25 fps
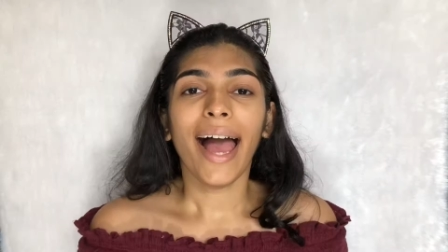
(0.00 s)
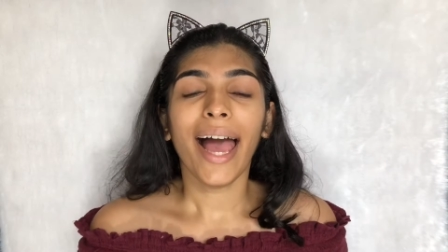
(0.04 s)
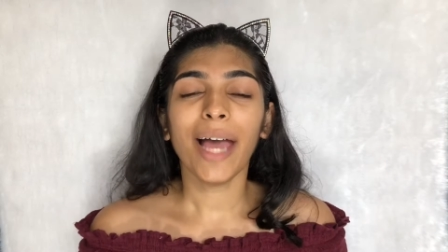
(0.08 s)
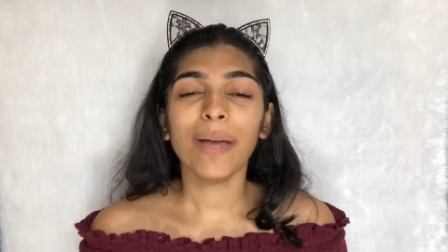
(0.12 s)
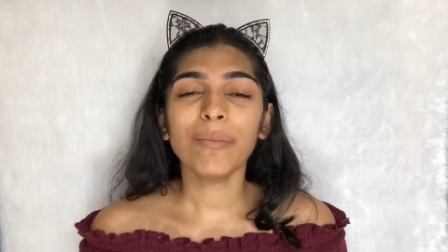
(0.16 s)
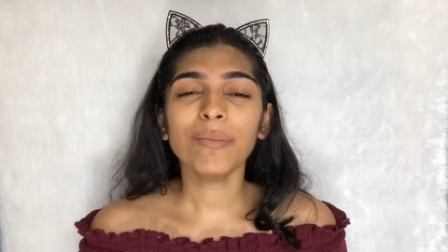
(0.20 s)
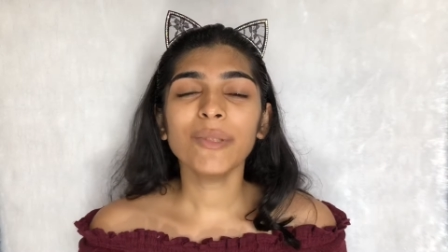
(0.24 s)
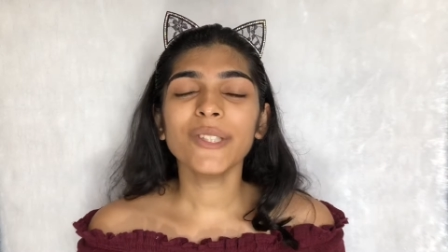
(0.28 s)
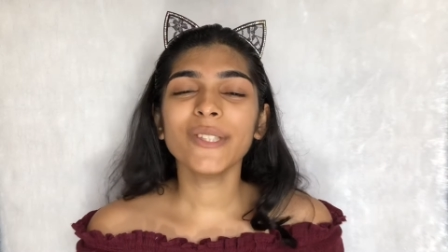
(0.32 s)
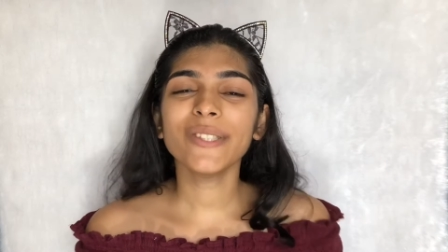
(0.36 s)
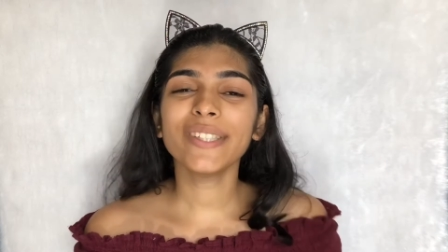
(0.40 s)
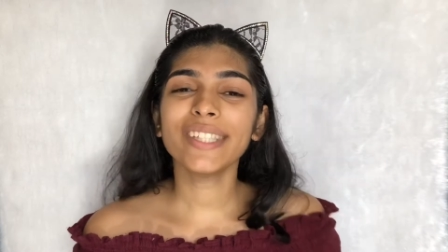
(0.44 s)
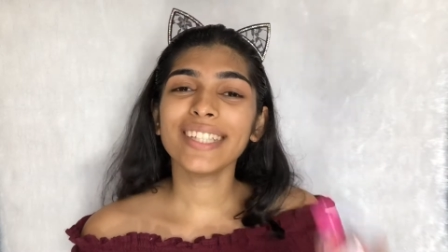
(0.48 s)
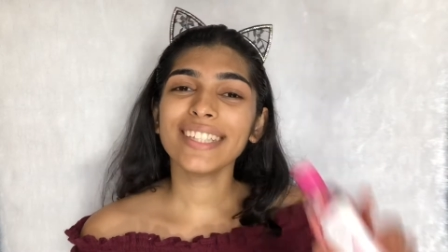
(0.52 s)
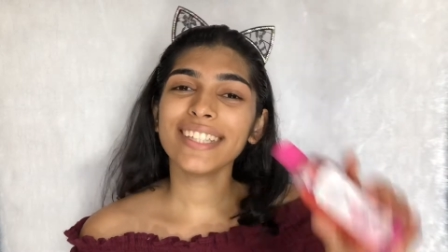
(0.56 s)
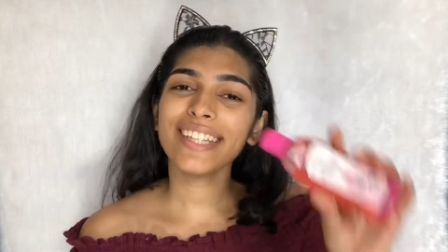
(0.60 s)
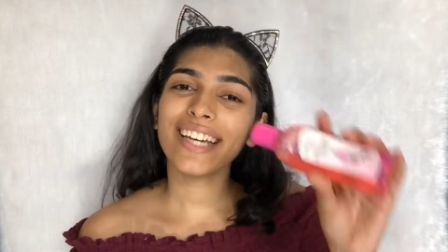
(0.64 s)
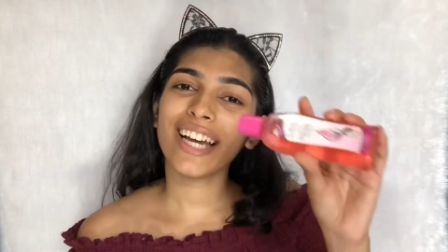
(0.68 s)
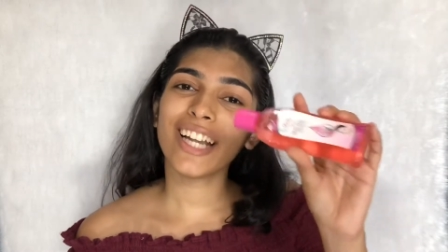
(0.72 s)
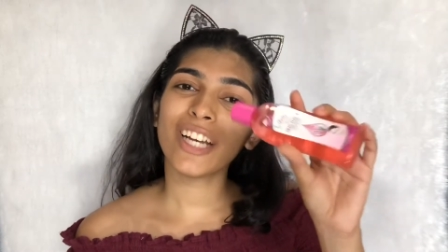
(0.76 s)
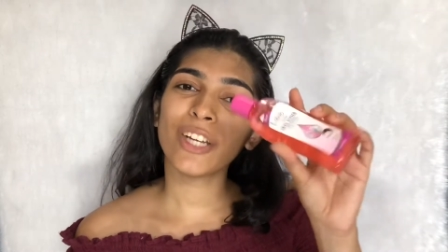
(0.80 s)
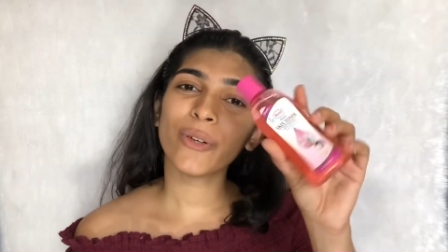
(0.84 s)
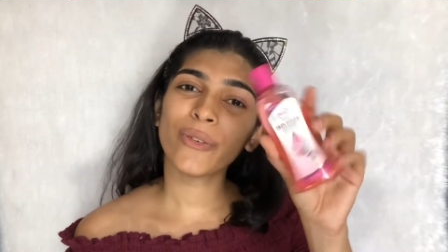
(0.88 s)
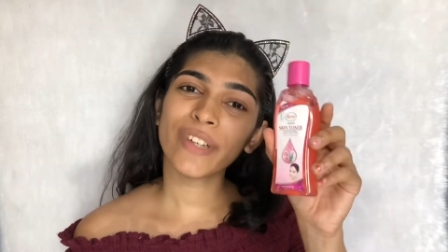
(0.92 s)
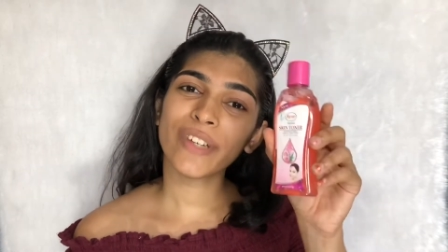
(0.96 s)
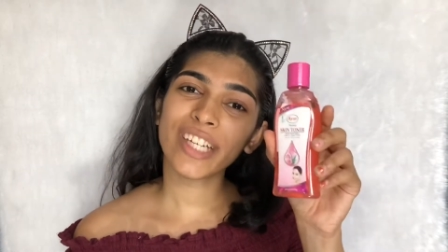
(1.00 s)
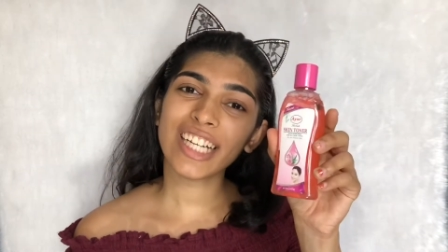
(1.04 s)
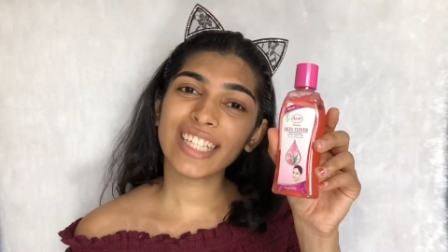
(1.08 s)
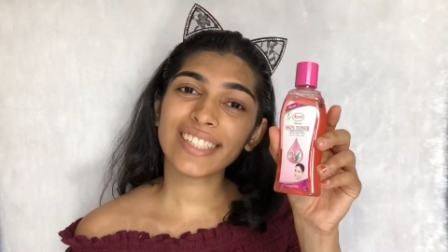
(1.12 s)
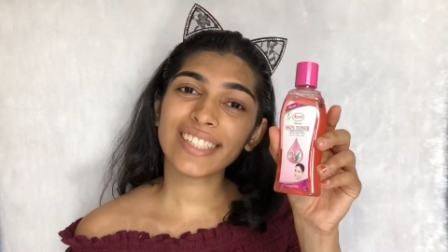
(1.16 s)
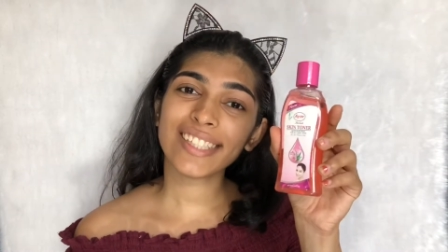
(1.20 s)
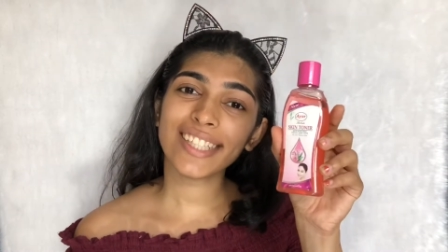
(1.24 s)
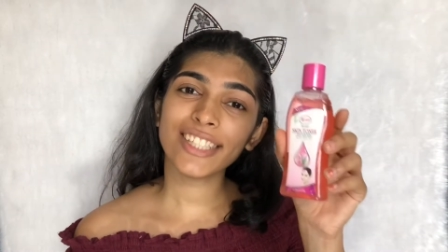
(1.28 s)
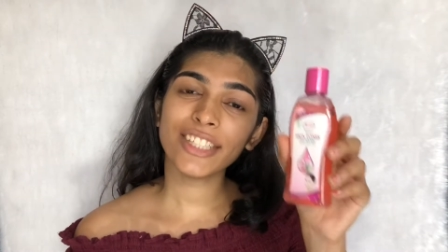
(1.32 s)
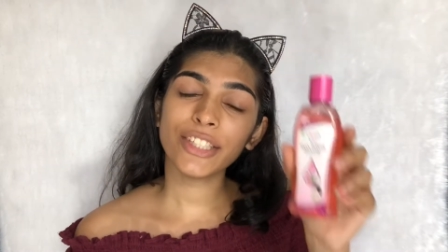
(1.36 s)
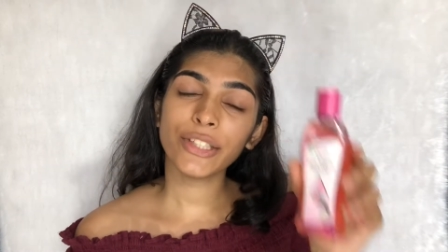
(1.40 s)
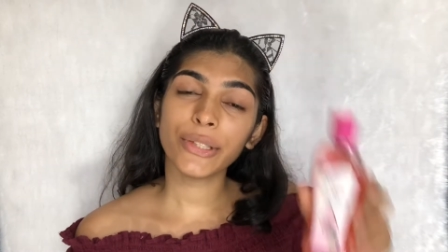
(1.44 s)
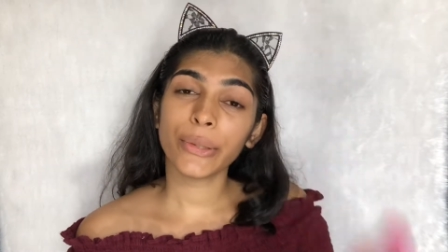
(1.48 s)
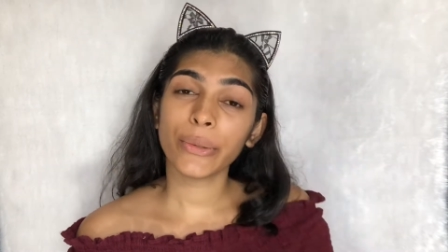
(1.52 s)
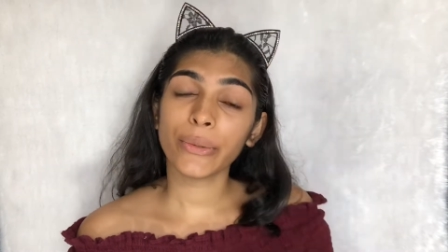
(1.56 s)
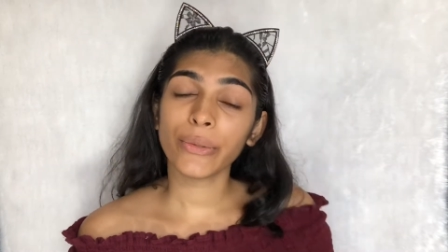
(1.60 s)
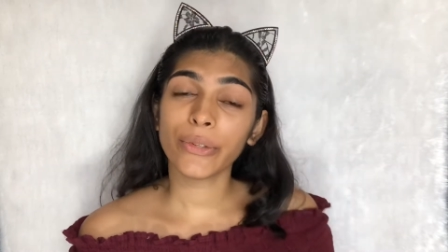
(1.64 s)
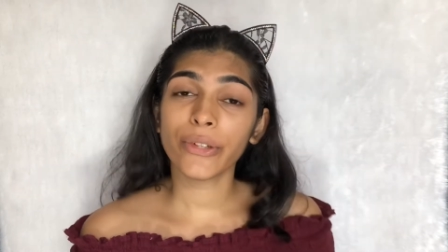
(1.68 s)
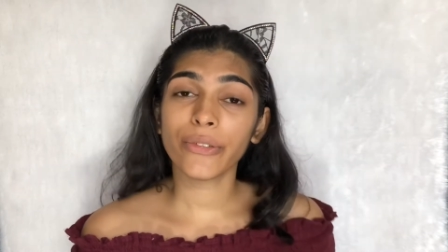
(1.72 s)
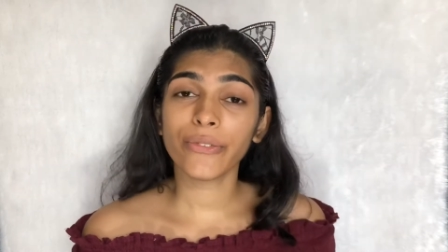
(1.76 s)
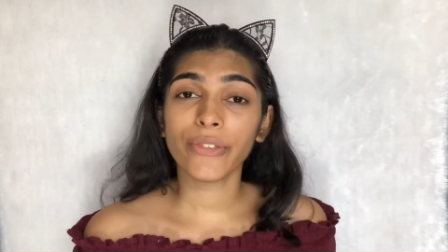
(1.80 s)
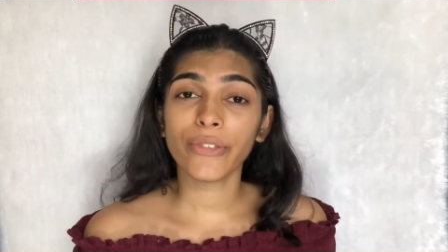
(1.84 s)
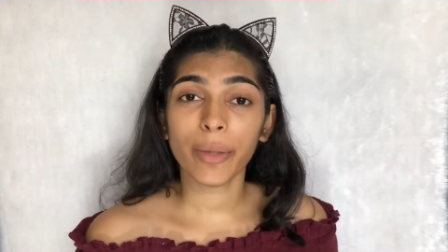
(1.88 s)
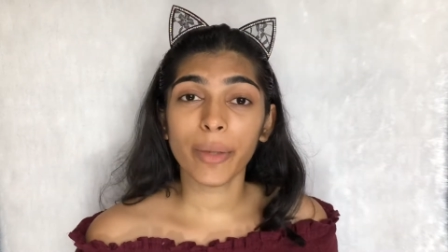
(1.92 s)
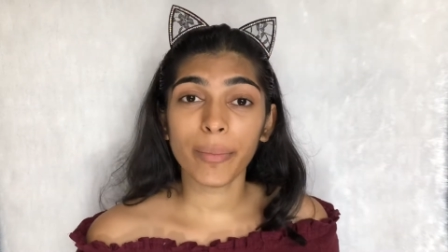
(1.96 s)
I'm using the aloe vera skin
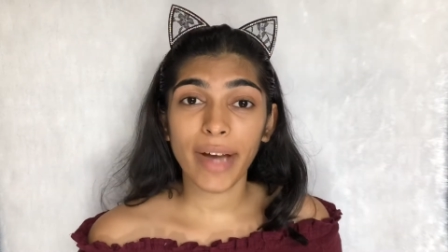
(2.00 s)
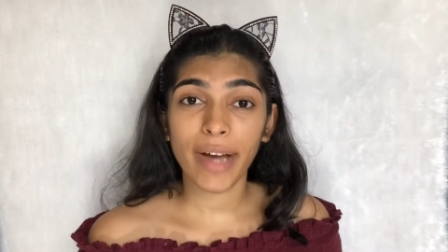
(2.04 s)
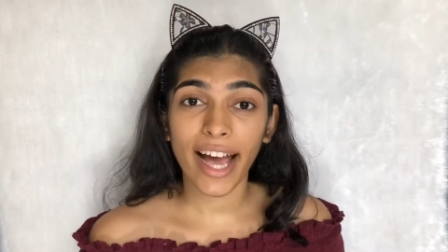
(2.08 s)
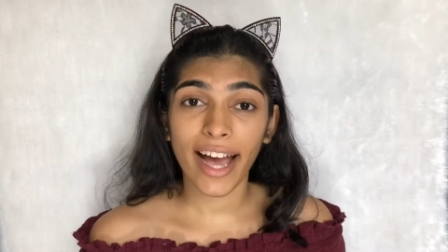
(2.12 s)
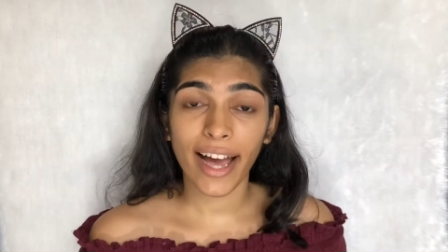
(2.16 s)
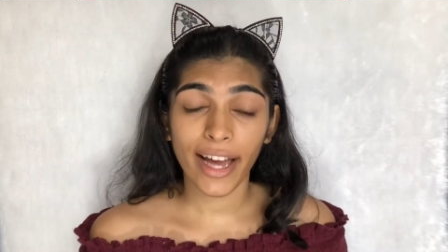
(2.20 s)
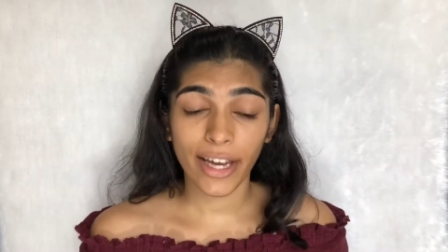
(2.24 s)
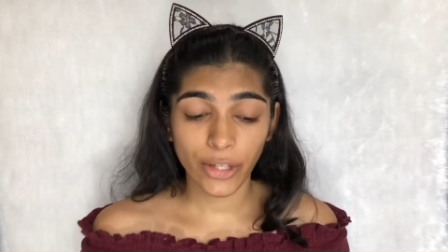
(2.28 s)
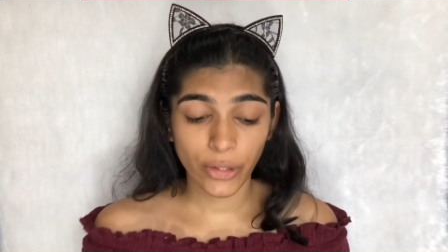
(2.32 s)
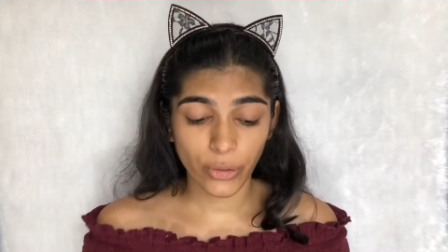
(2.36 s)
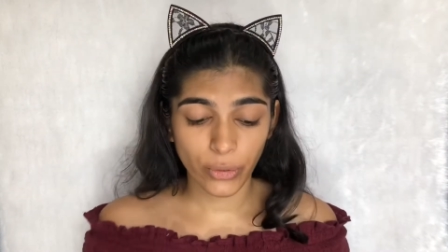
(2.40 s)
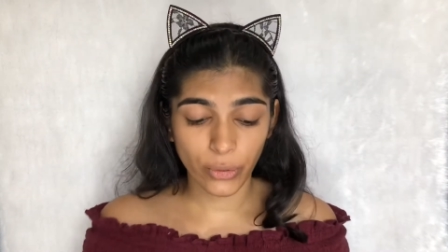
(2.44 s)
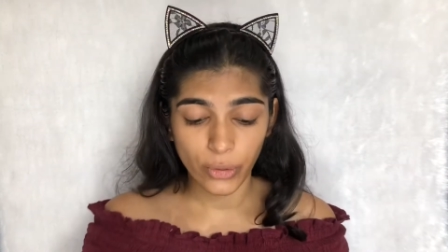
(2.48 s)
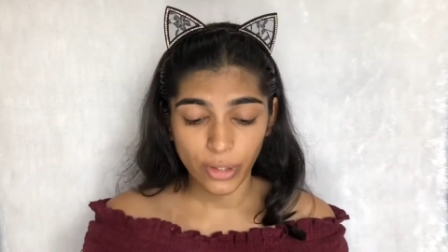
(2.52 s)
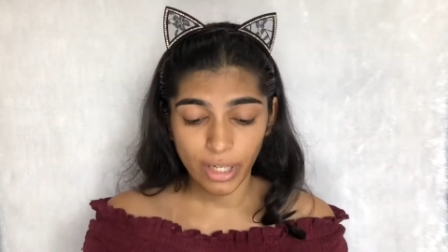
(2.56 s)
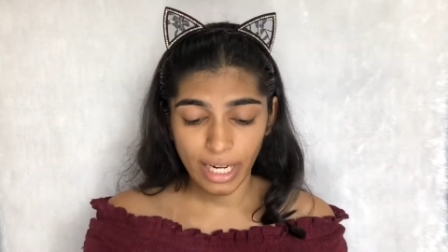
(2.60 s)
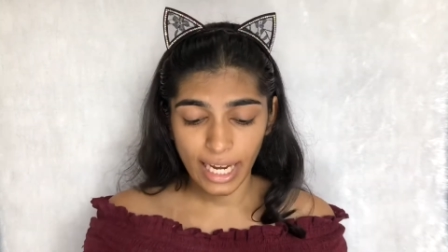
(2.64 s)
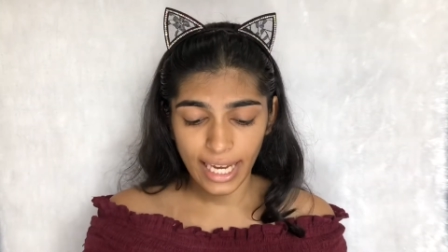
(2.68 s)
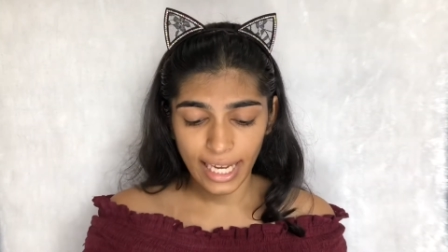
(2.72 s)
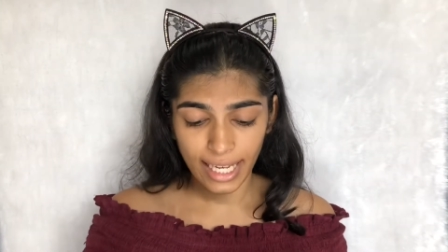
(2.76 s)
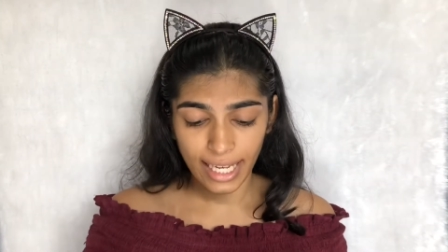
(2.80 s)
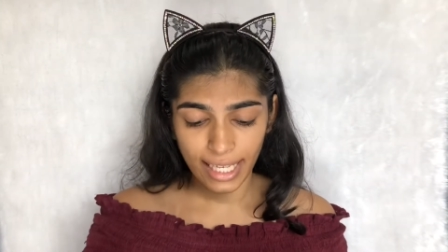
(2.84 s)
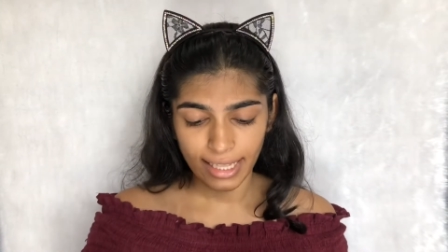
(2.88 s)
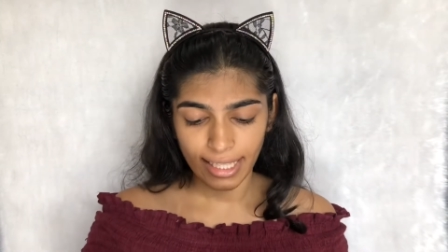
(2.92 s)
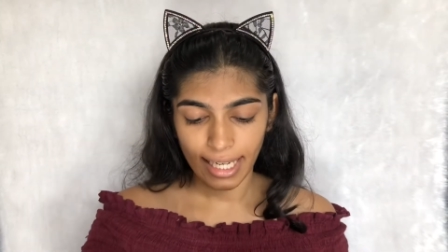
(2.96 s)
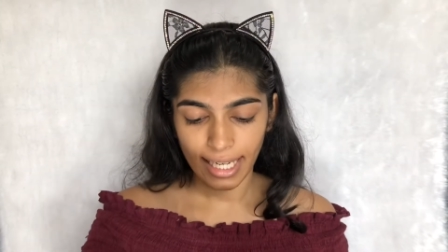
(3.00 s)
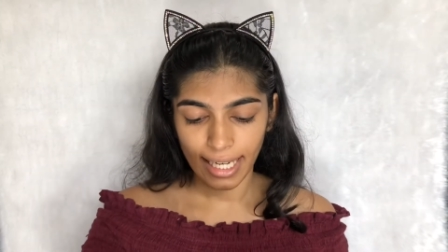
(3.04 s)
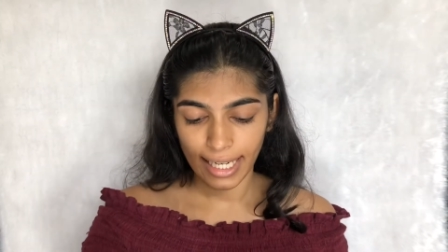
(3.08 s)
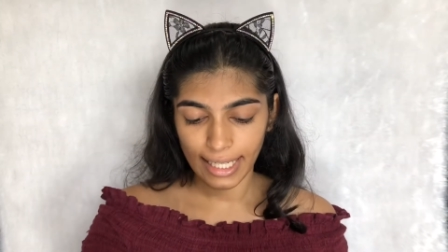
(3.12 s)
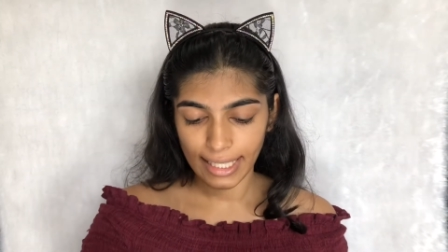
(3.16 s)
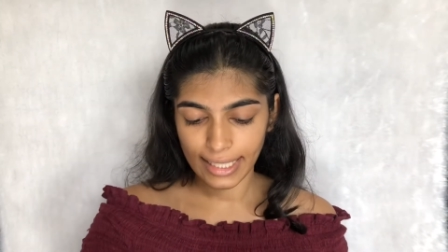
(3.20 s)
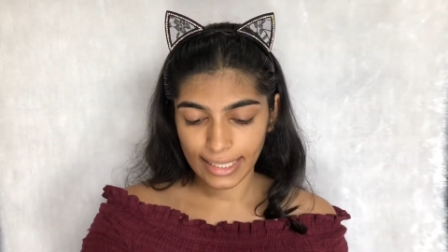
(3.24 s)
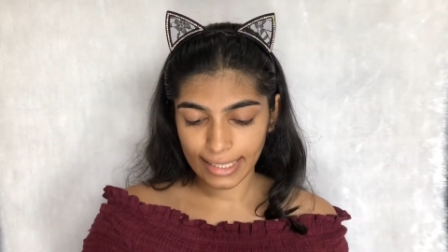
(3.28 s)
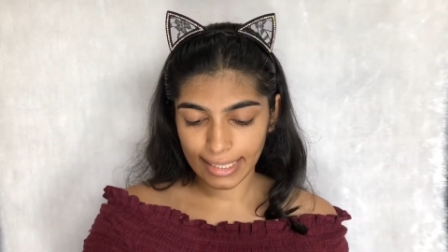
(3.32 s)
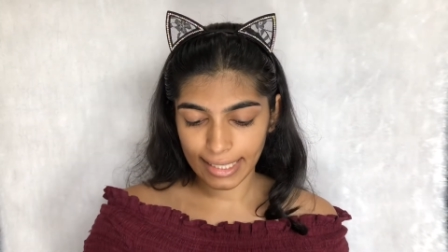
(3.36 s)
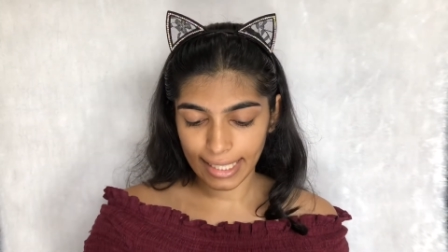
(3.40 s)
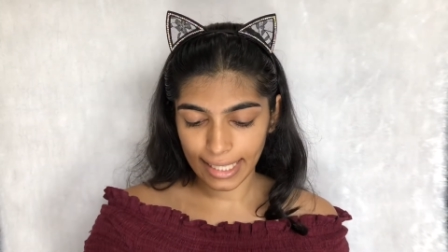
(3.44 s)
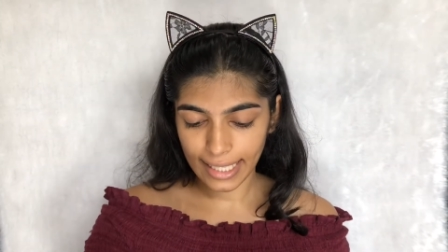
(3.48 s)
toner from Ayur and I'll